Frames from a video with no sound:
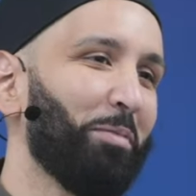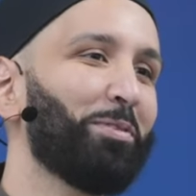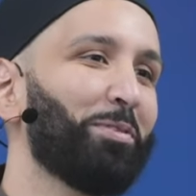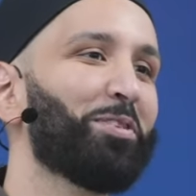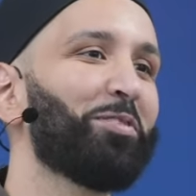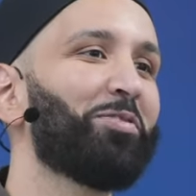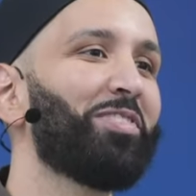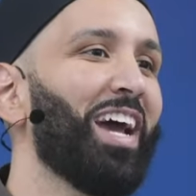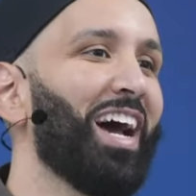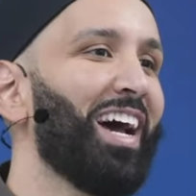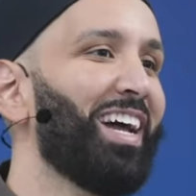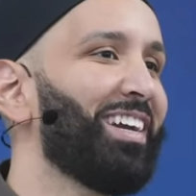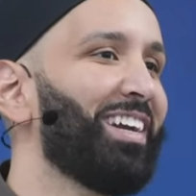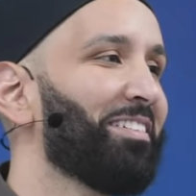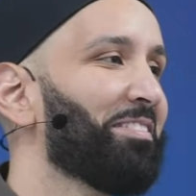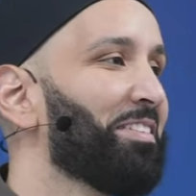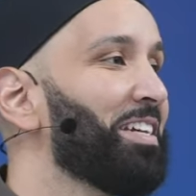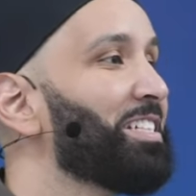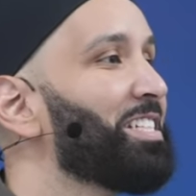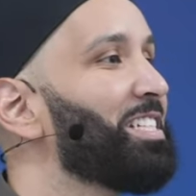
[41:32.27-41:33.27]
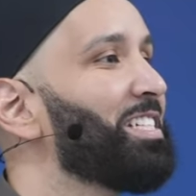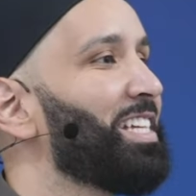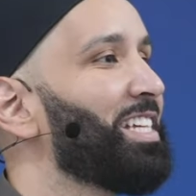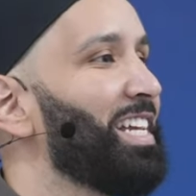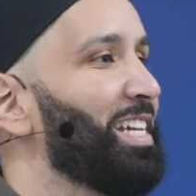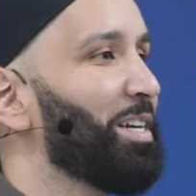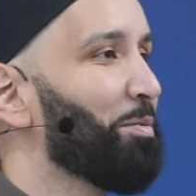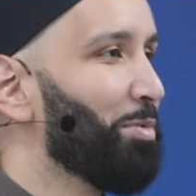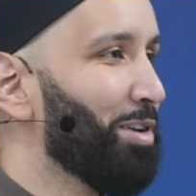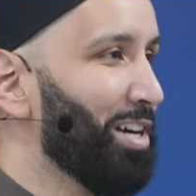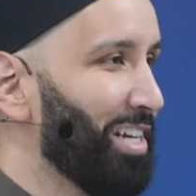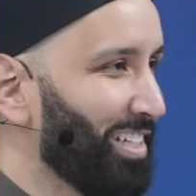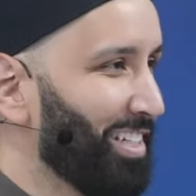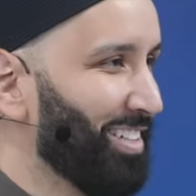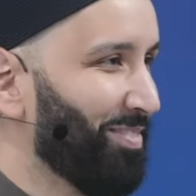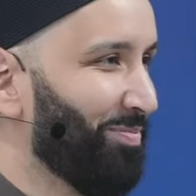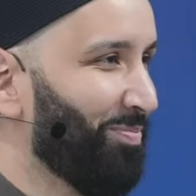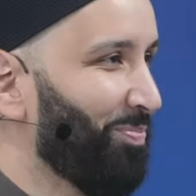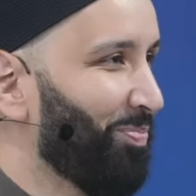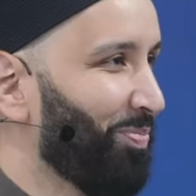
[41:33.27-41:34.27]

Abu Sufyan thinks he's getting a break